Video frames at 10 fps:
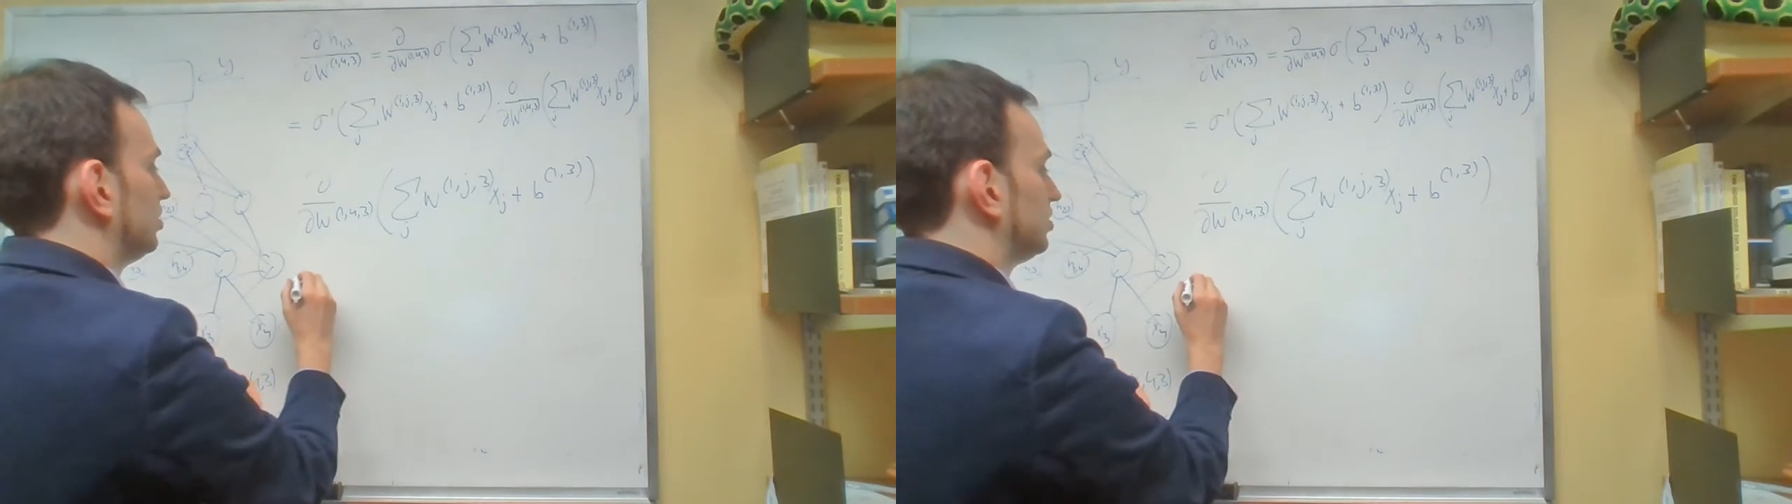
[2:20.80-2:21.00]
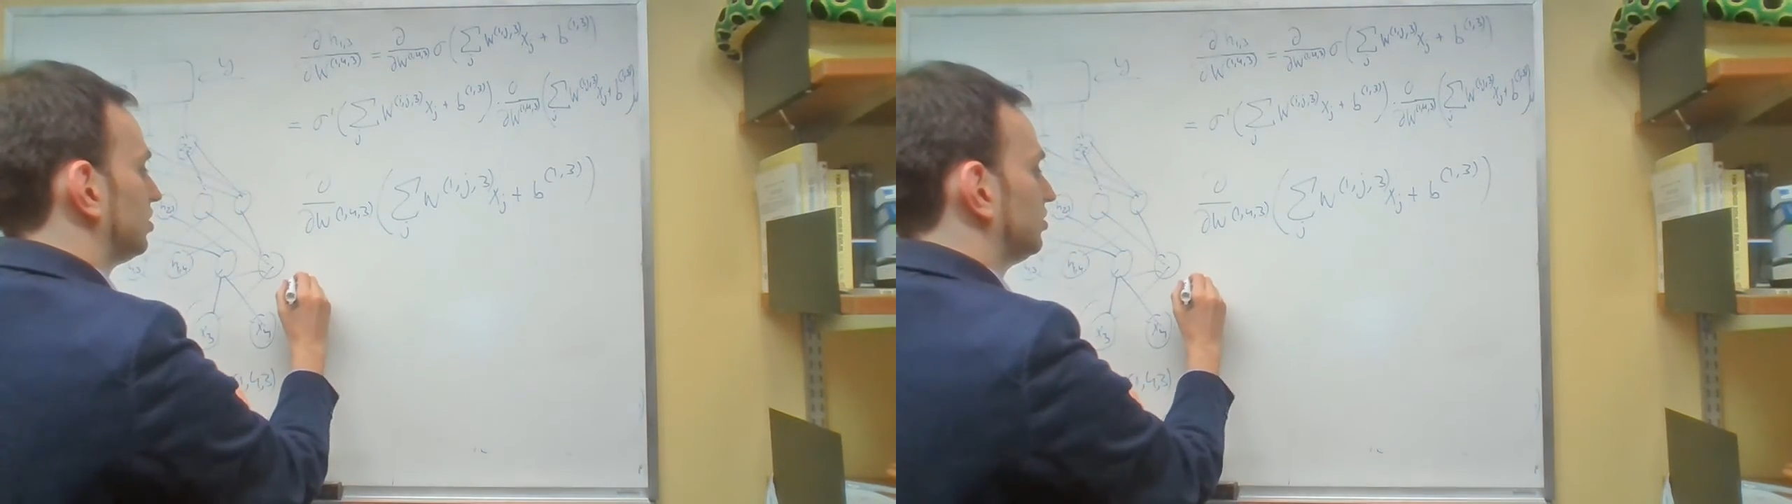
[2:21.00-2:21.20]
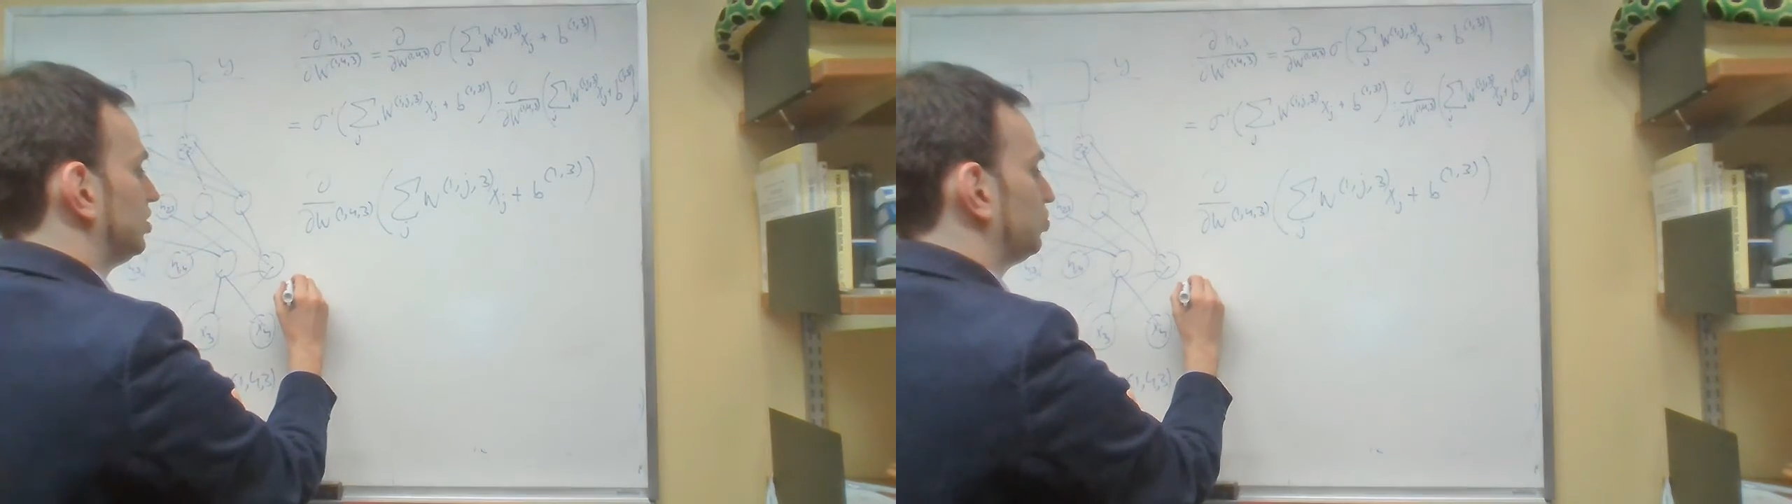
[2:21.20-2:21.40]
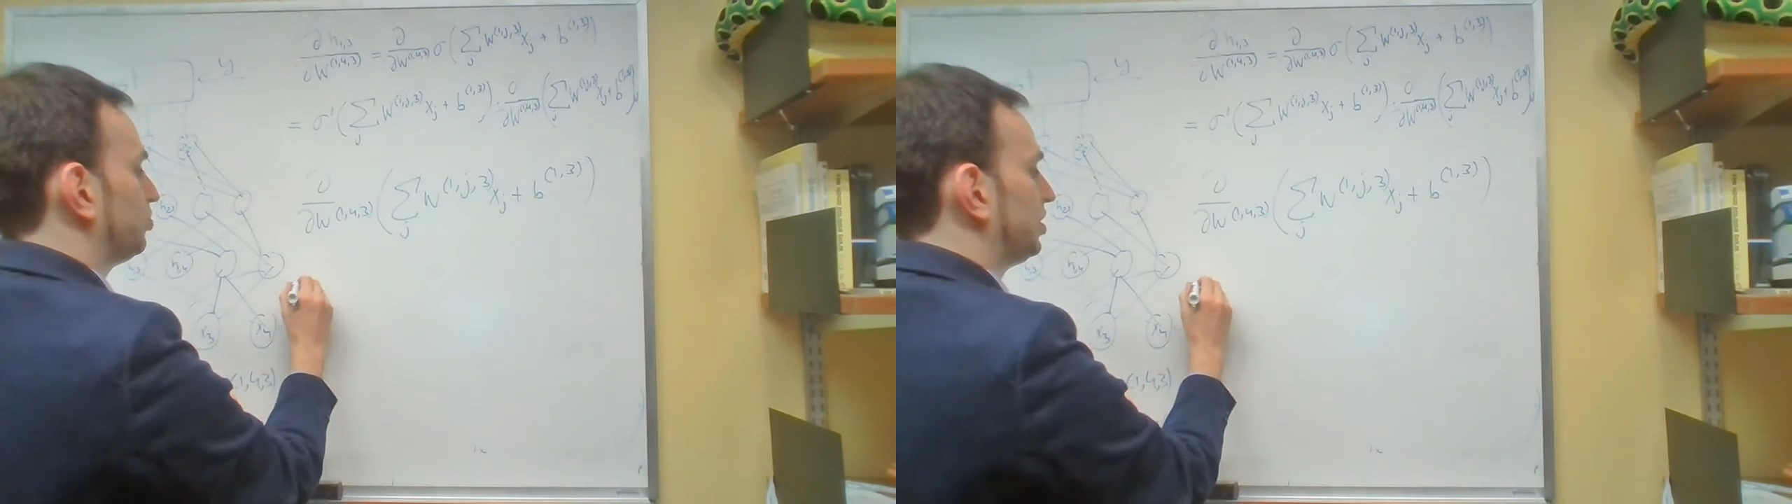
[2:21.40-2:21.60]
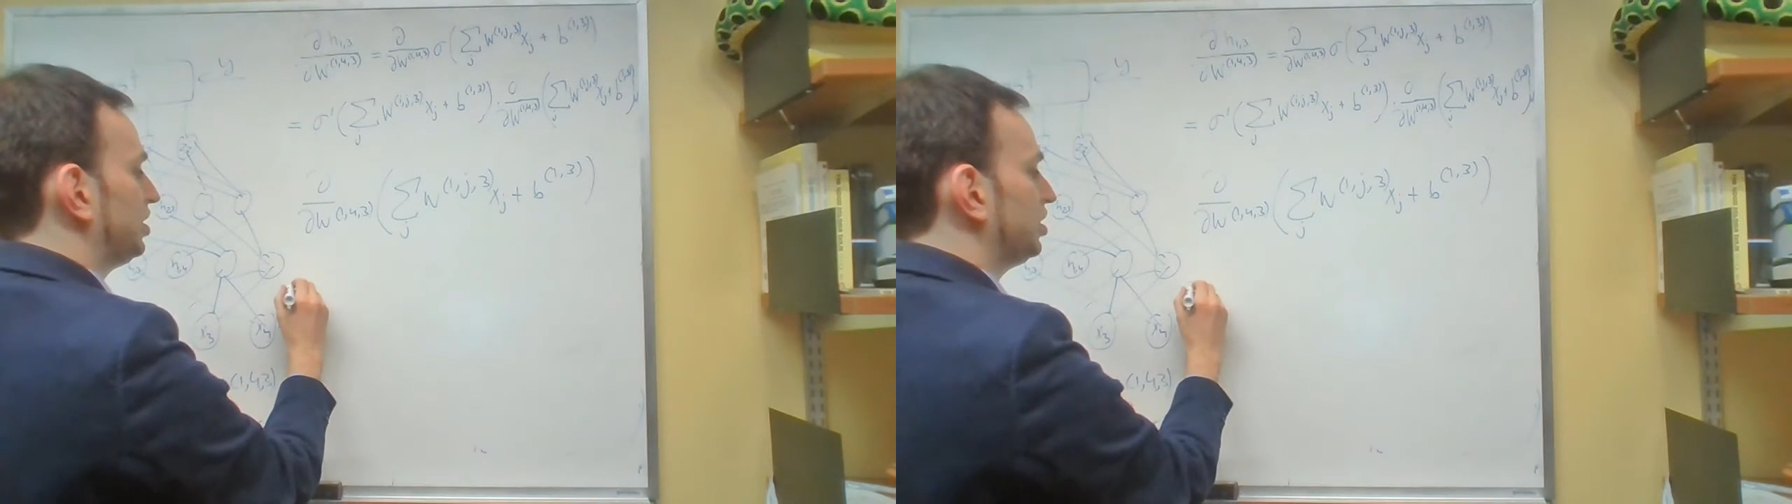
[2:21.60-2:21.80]
So this
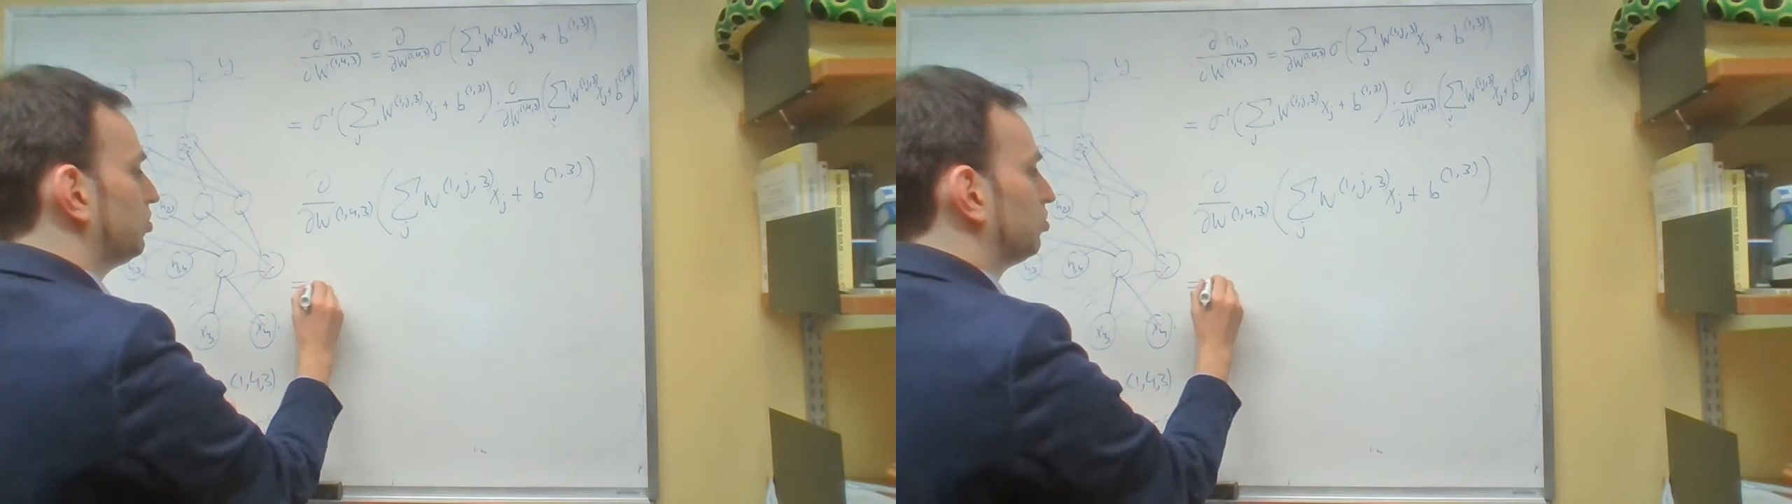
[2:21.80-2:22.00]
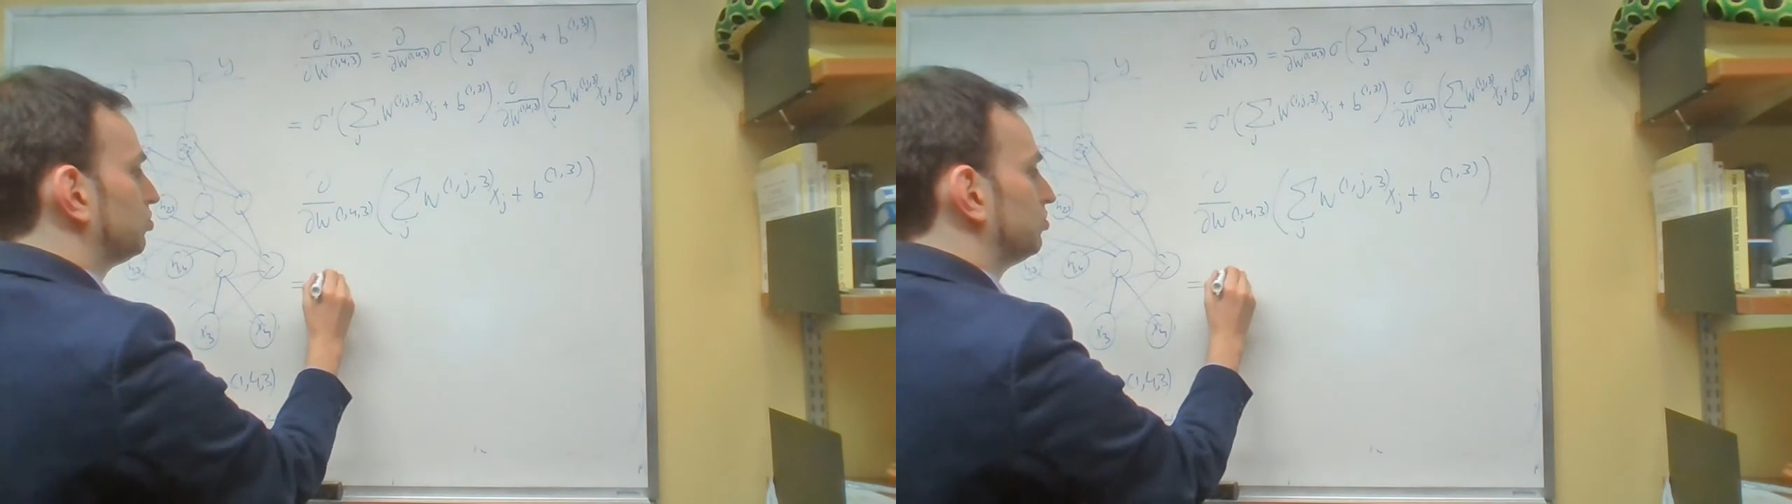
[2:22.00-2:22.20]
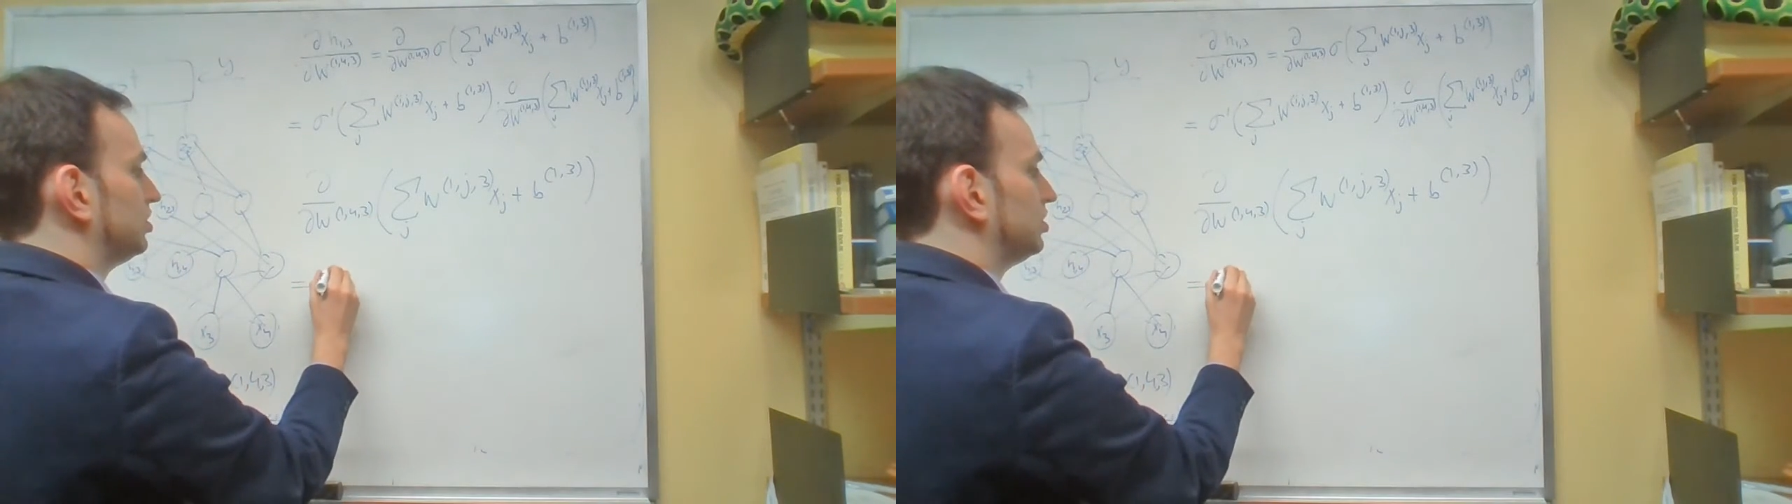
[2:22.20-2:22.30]
would be equal to